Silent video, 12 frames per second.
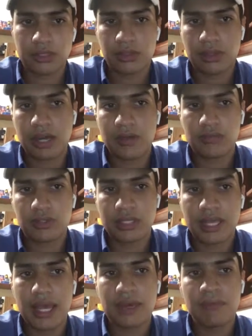So after
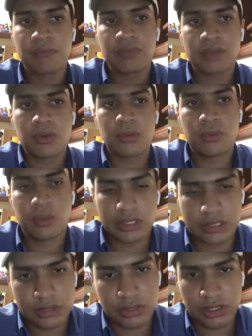that,
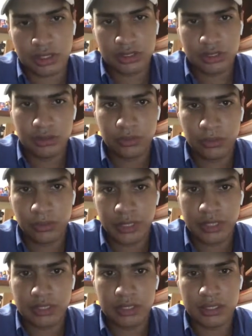we start to
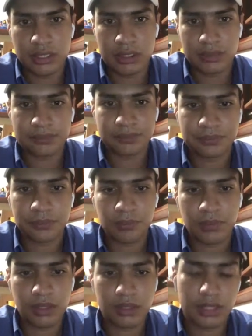read
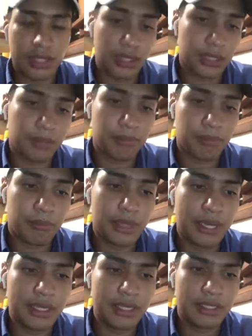the
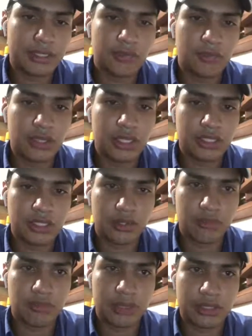main definition
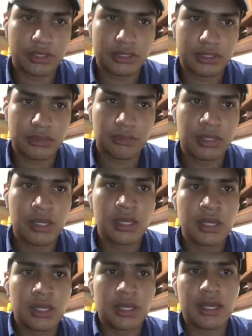of plagiarism,
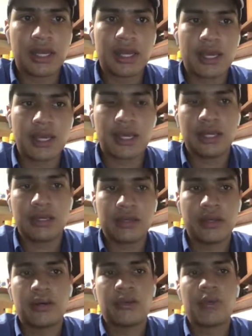
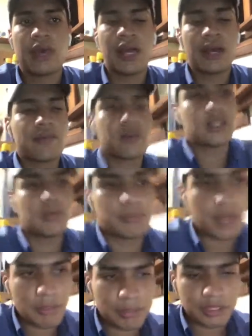and we have on the
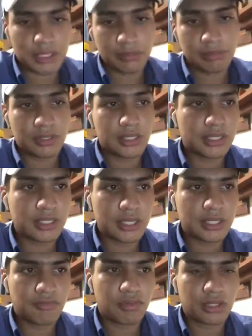paper that the
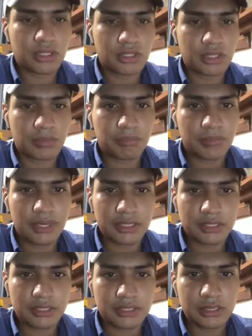definition of
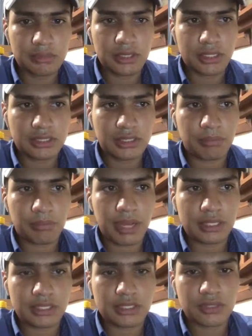plagiarism is the
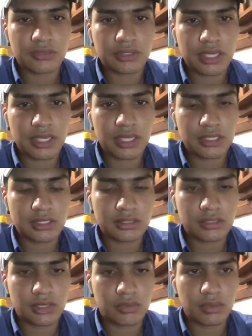practice of taking
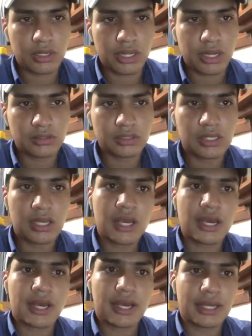someone else's
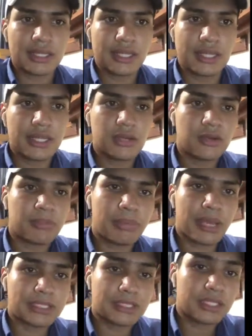idea or
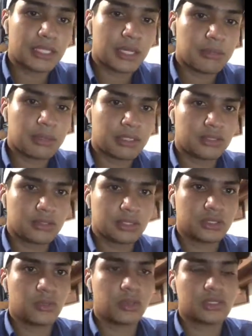passing them as
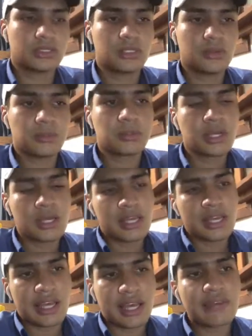one's own.
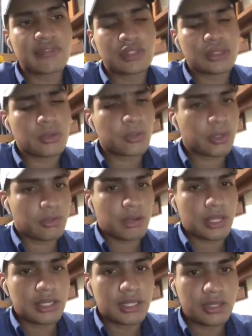After we
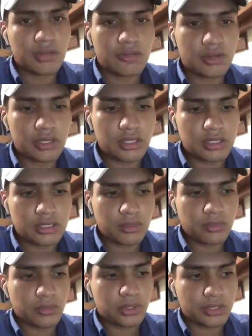read the
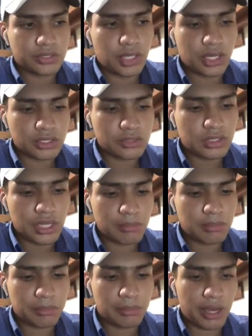definition, we talked to
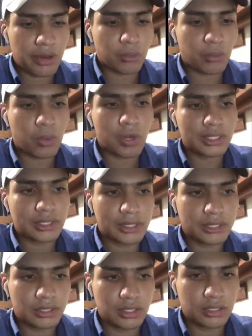them about what
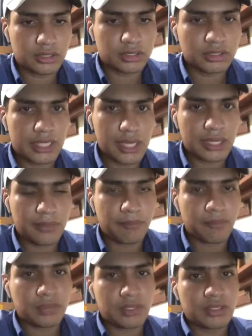they understand.
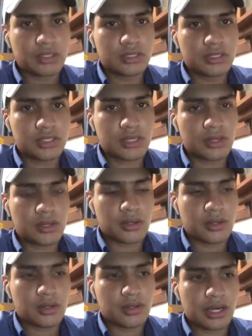
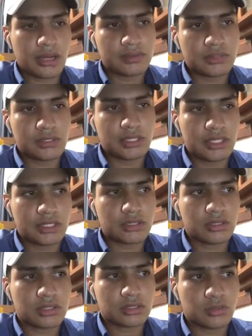So after they
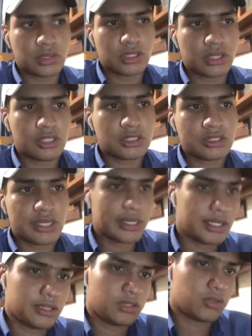told us what they
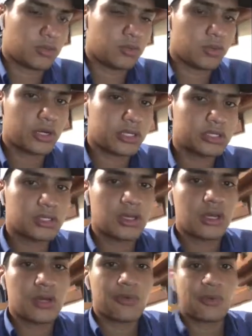understand in their own words,
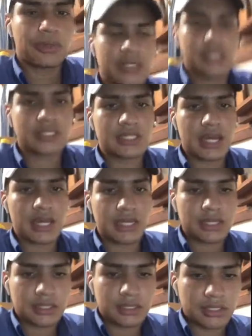we
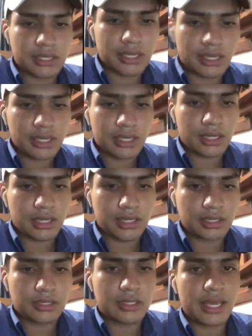decided
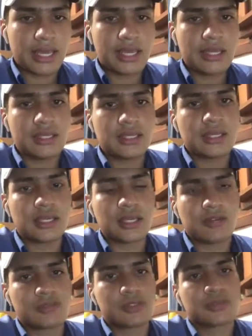they,
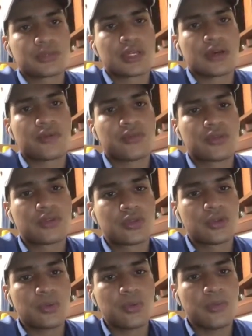in groups of
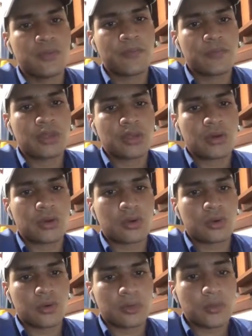2
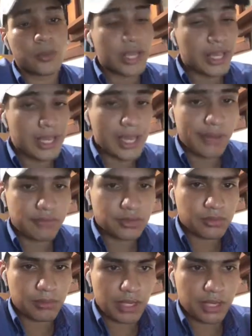or 3, have
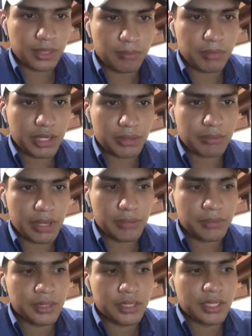to make a mind
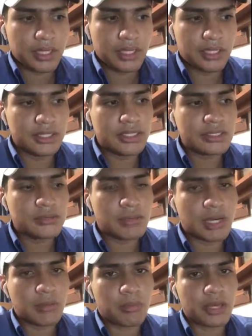map. In this
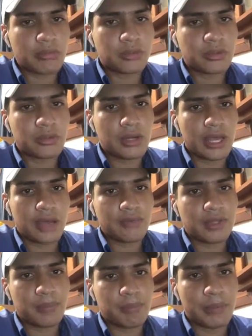mind map, they will
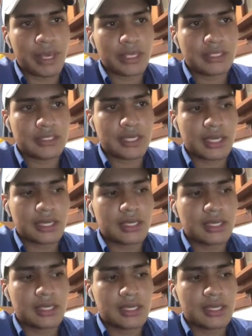have the basic